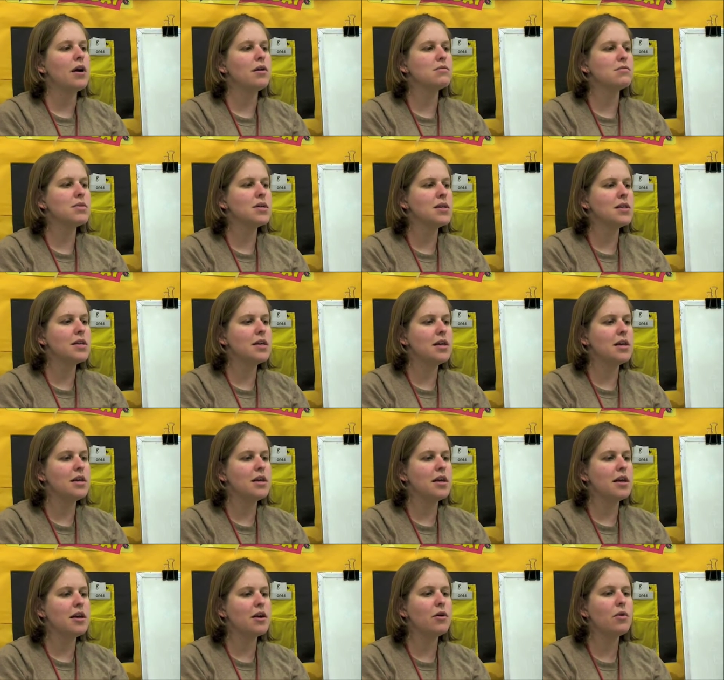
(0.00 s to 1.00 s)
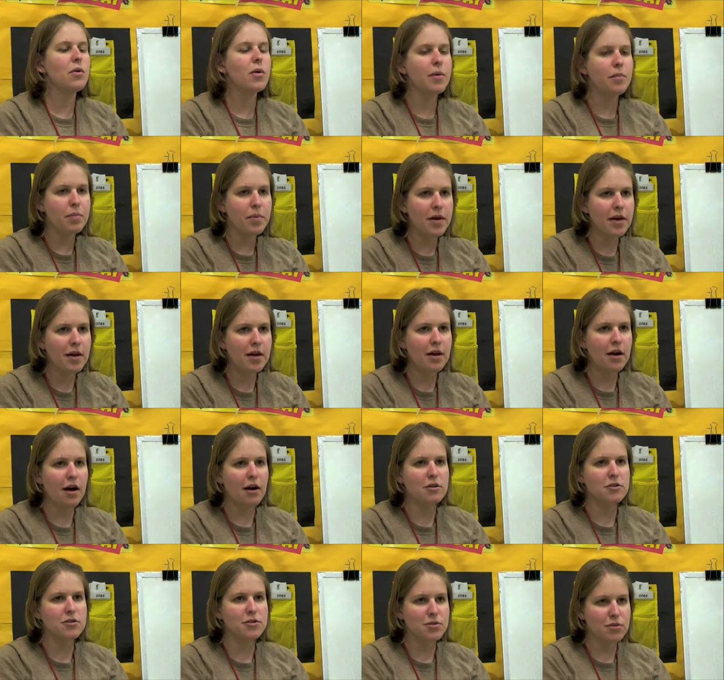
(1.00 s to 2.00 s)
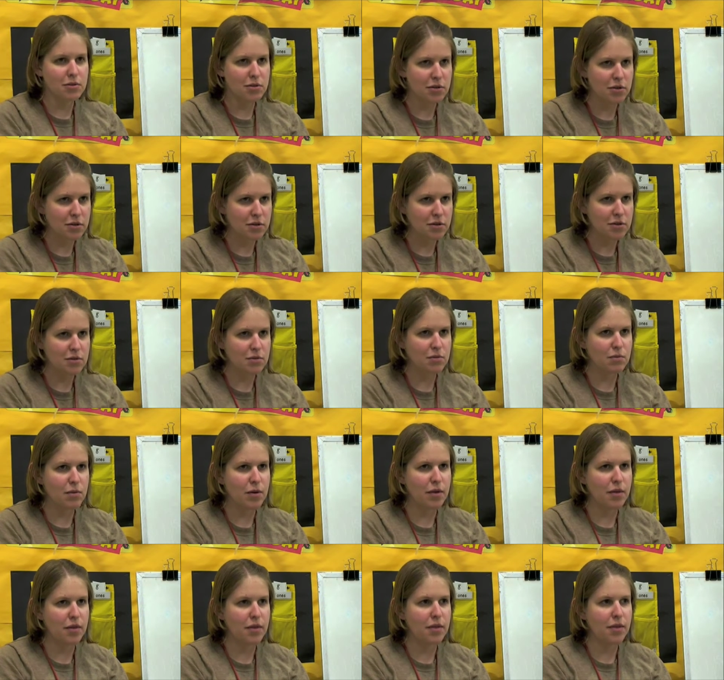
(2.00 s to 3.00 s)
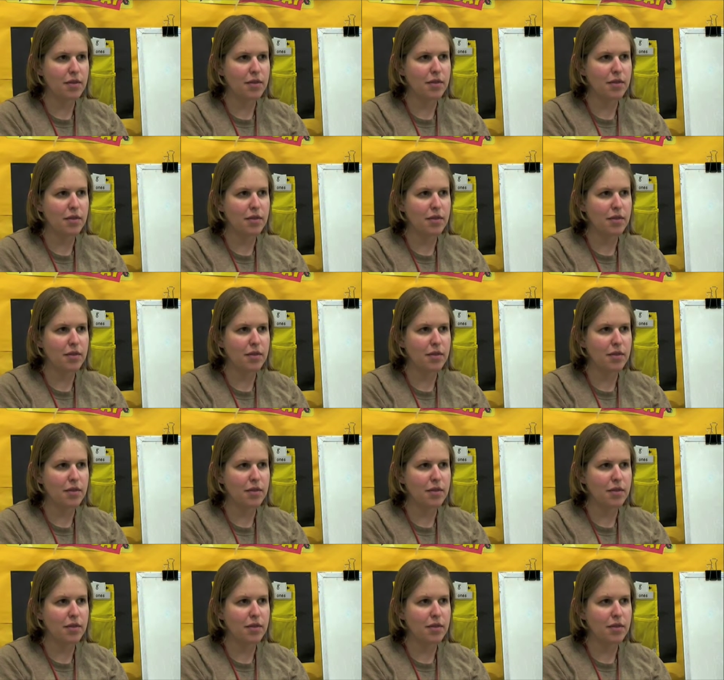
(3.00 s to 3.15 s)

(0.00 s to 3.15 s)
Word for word: are really equipping our students with